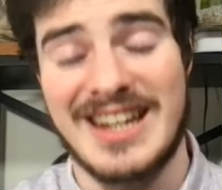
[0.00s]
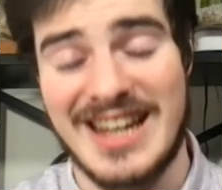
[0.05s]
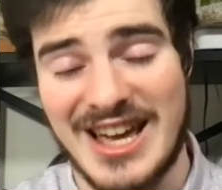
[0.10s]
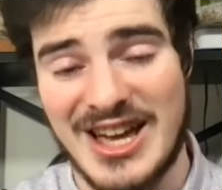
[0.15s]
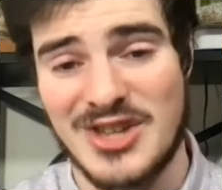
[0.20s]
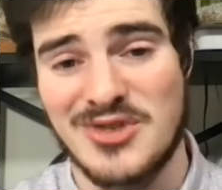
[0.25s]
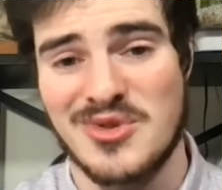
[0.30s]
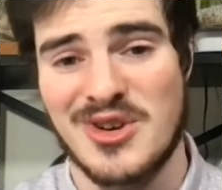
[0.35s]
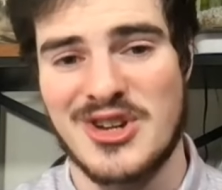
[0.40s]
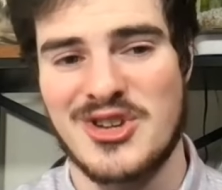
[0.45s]

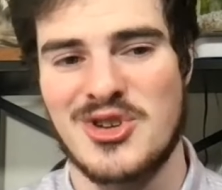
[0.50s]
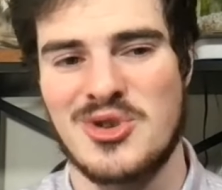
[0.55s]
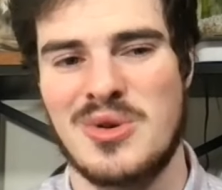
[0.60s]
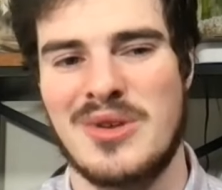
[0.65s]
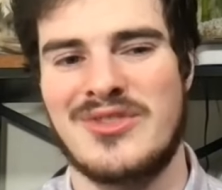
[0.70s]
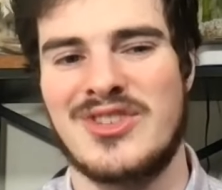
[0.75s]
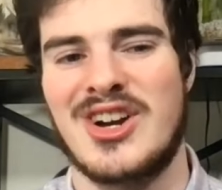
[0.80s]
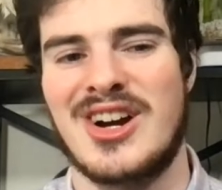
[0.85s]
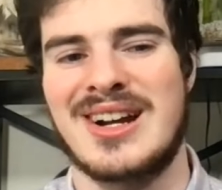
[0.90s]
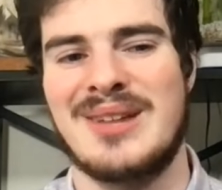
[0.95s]
edge rusher who
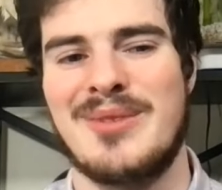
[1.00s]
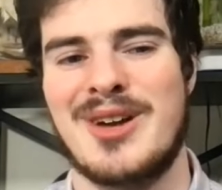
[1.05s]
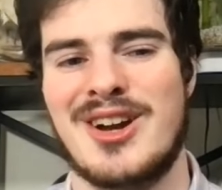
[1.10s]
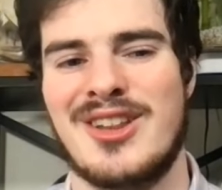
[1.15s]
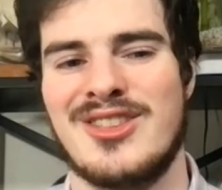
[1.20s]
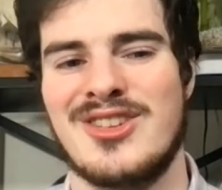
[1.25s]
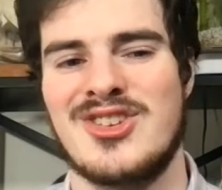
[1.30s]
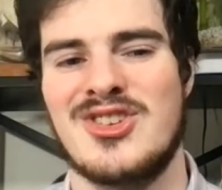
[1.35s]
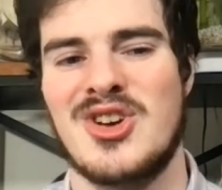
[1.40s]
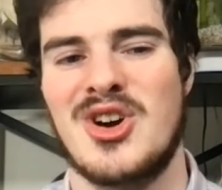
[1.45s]
we've talked about on
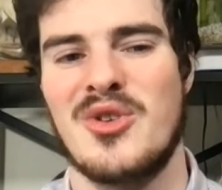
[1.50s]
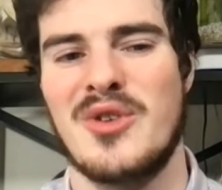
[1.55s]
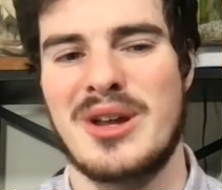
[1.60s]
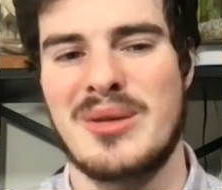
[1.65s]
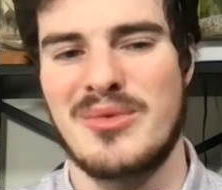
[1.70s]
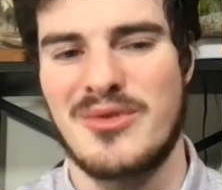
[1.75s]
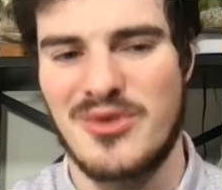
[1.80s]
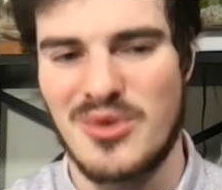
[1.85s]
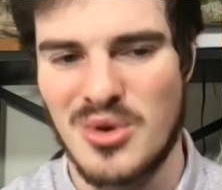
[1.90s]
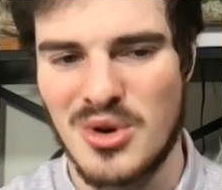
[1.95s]
the show already
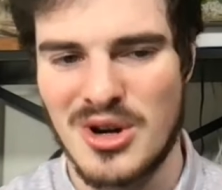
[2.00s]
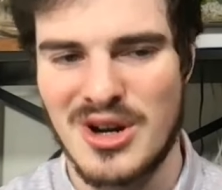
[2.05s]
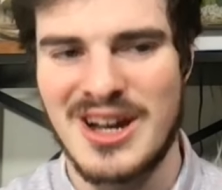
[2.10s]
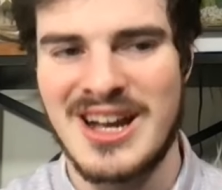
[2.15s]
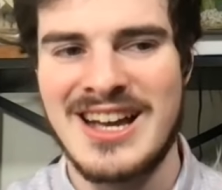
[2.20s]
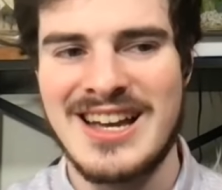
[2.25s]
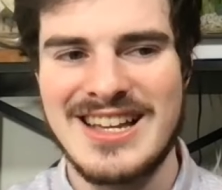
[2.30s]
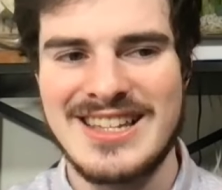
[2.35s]
before.